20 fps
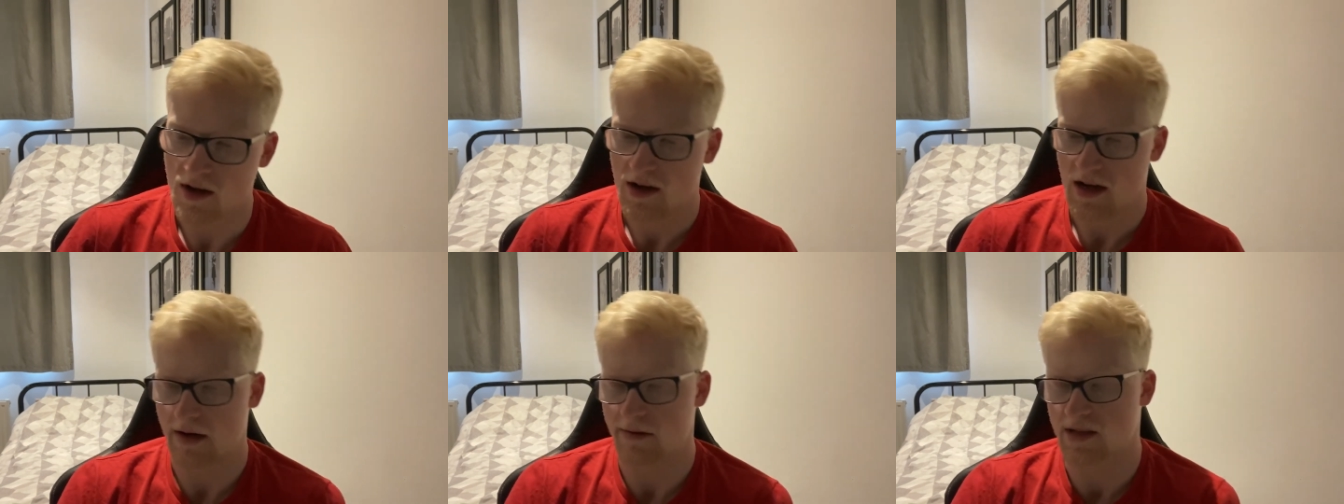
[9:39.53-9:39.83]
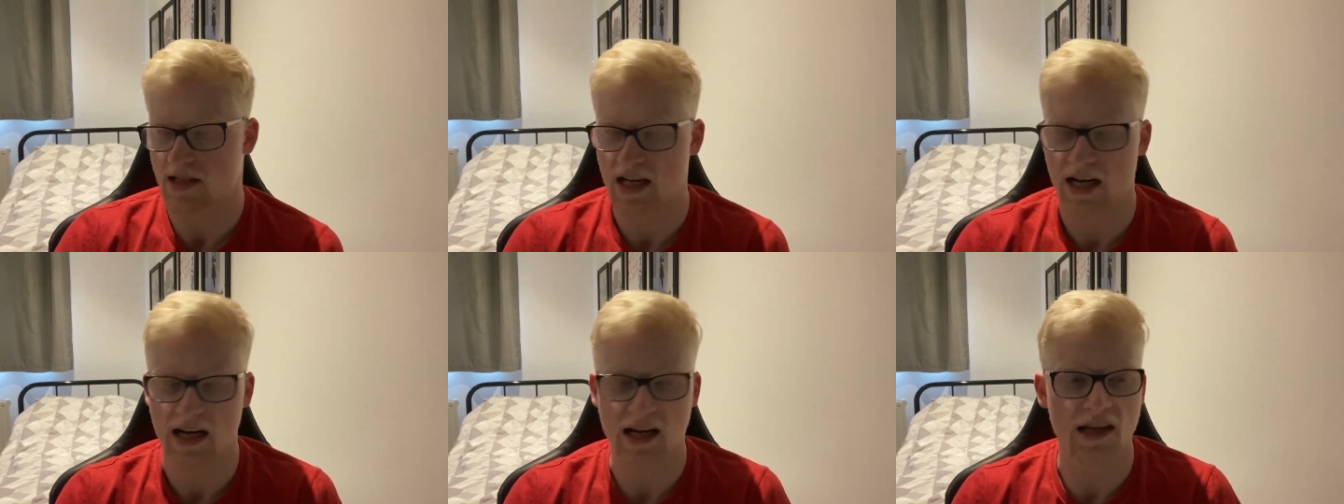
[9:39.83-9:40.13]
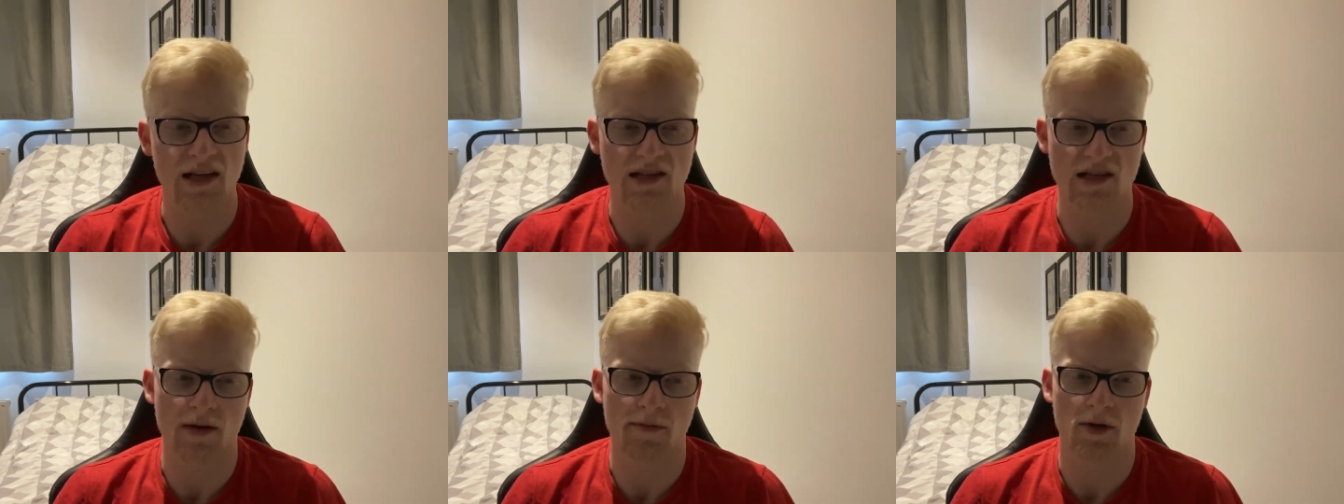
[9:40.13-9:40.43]
our attack
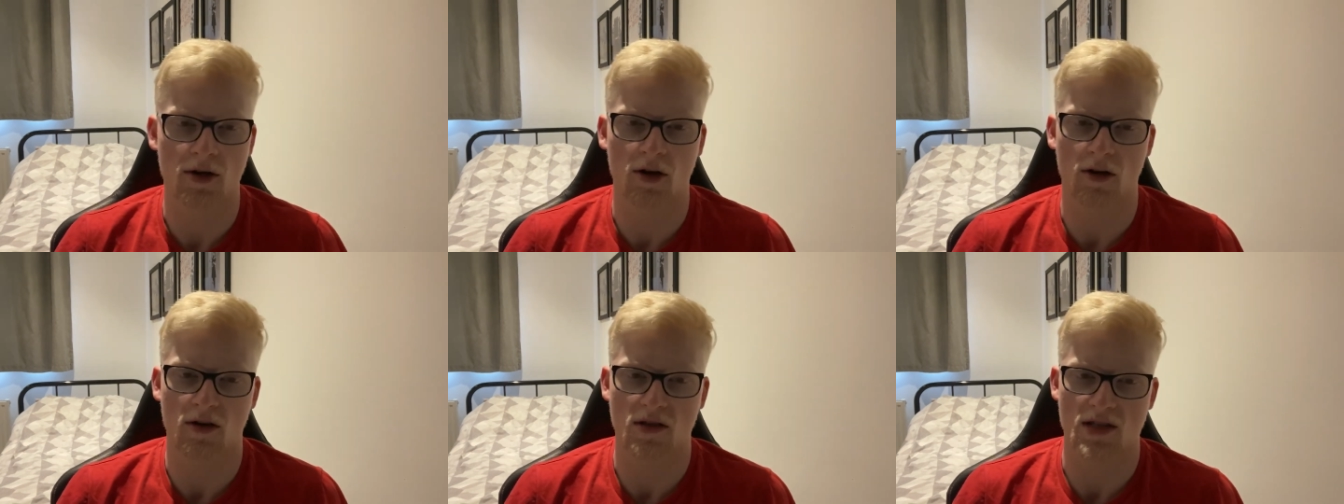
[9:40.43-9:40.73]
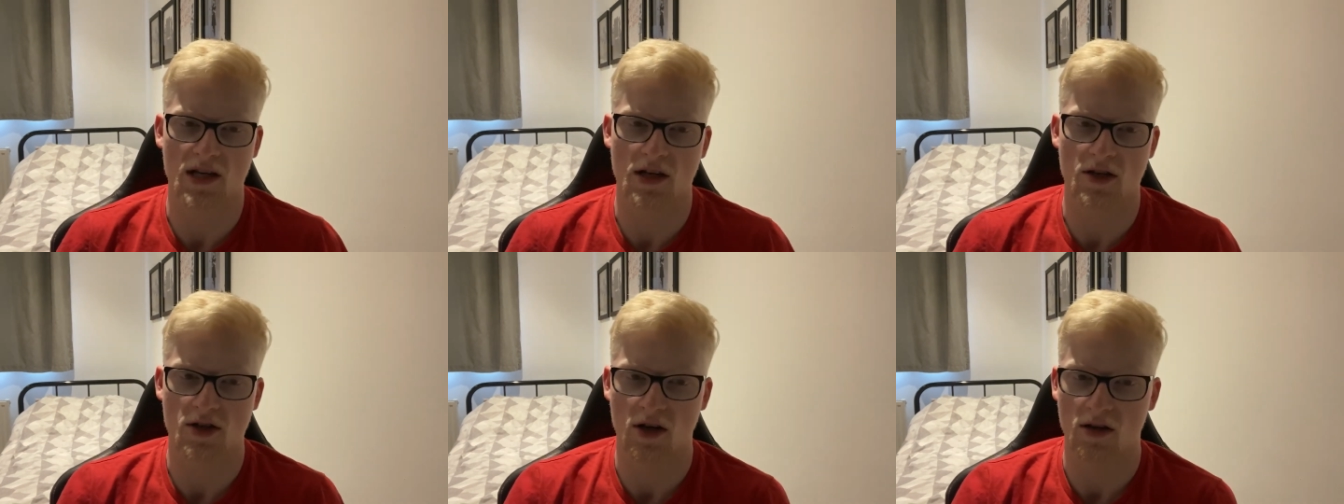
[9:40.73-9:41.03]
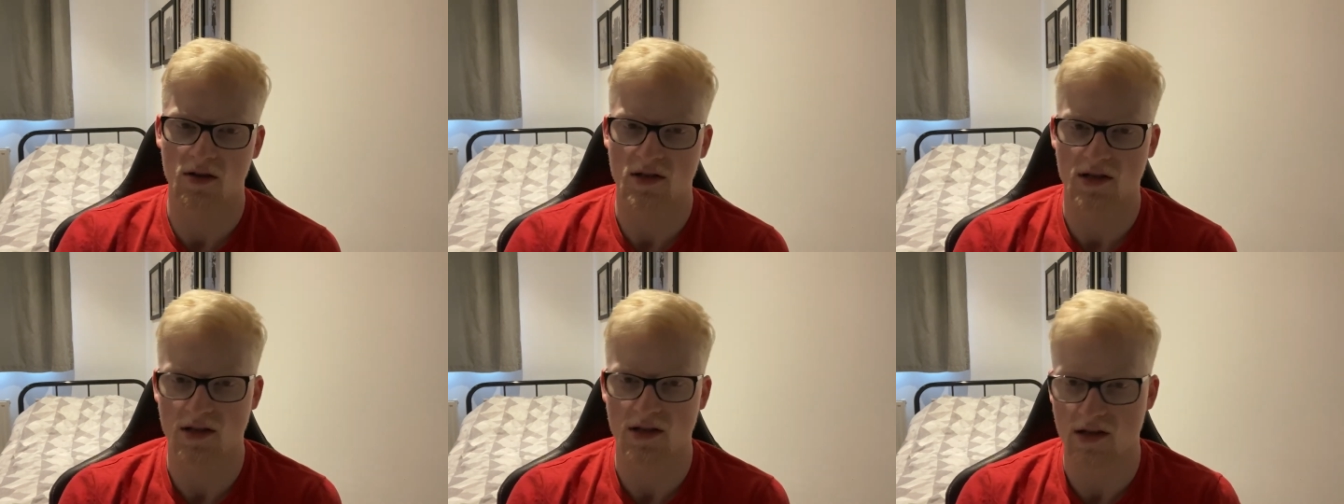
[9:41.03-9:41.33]
is and that we can't take
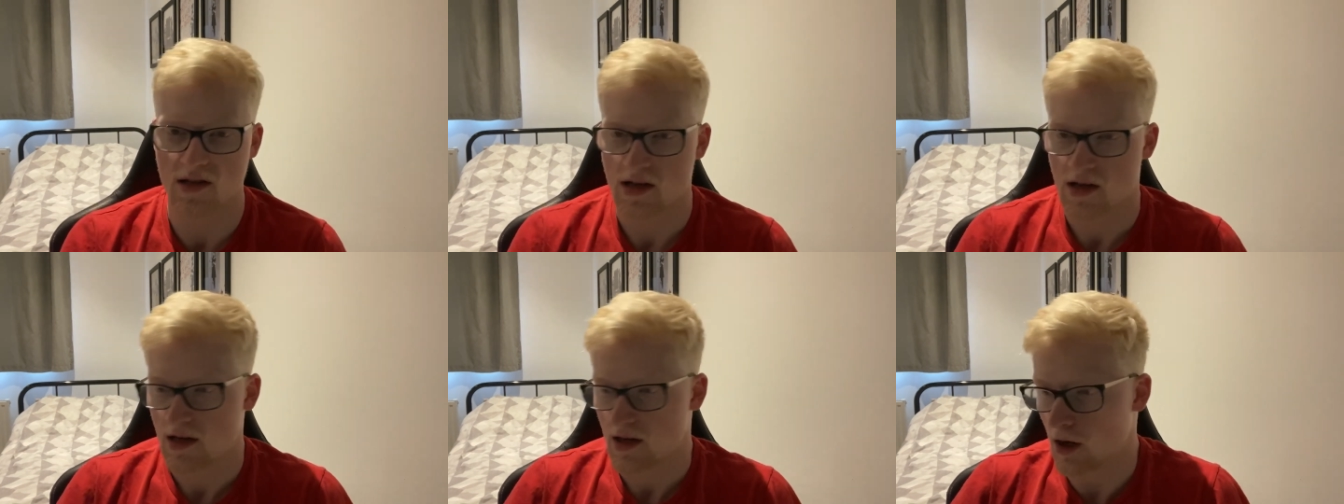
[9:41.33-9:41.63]
chances.